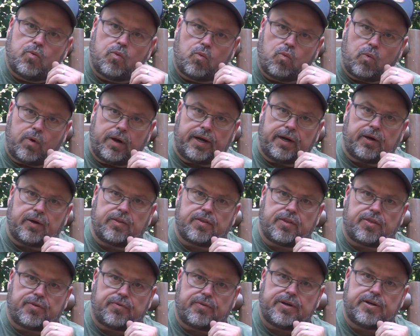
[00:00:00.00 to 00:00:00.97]
where
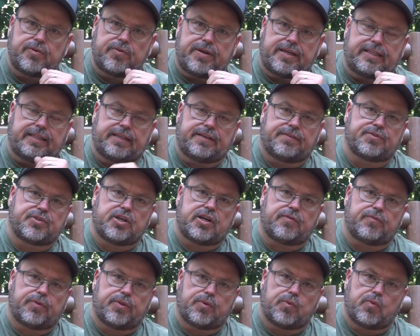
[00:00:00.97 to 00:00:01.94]
the 308 leaves
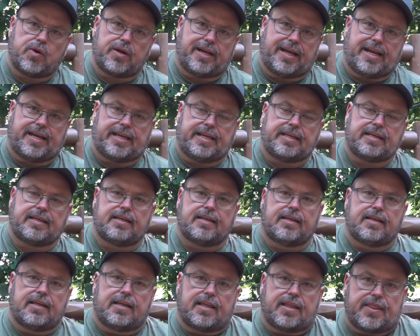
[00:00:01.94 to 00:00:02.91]
off with the 180.
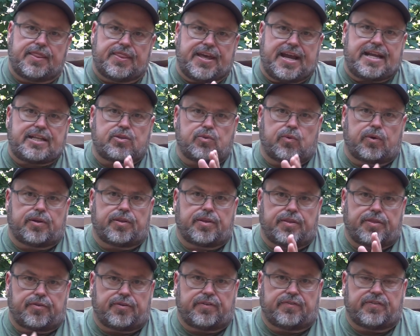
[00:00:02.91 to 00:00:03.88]
That's where the
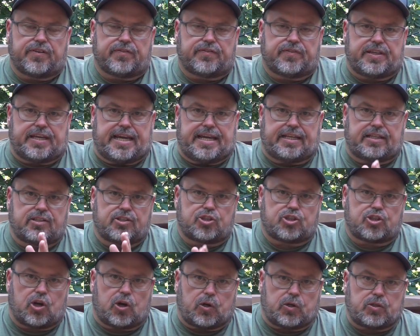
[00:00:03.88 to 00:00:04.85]
358
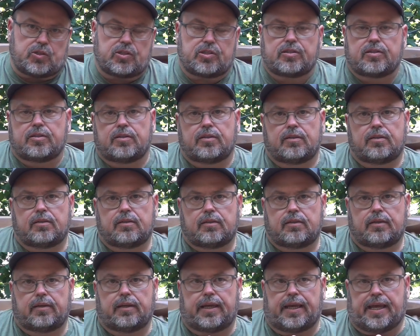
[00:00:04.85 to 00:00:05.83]
starts.
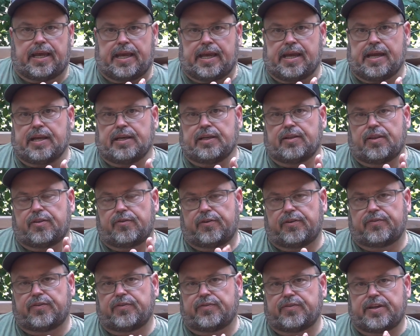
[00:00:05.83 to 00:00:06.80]
And the
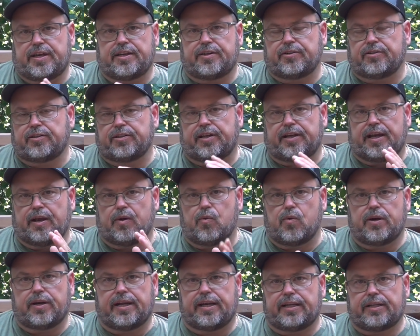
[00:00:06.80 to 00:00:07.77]
358, you're looking at
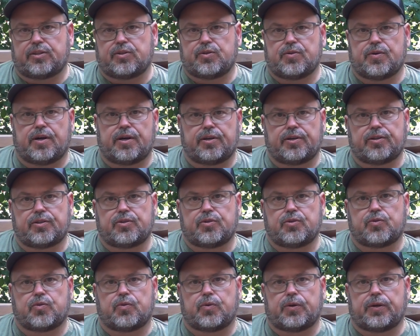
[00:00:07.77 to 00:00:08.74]
180, 200,
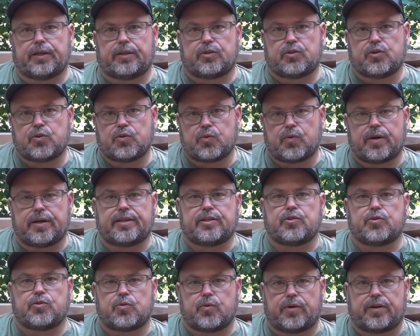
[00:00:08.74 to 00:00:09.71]
220,
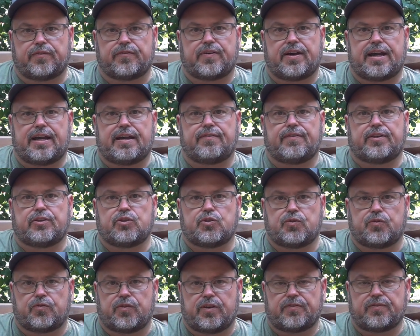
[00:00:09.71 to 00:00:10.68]
225, and
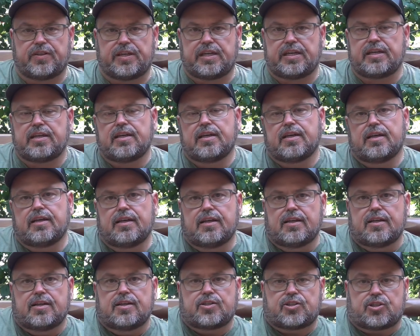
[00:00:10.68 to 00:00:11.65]
250.
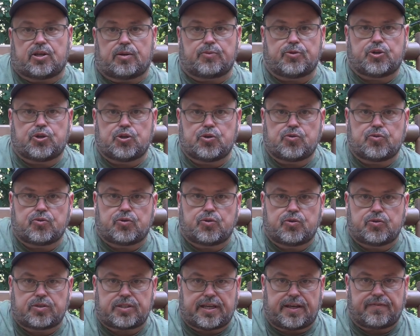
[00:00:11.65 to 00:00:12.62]
Some shoot
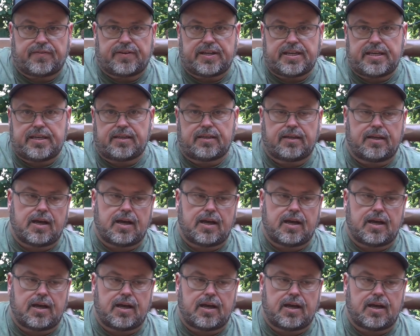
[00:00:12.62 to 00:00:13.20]
270.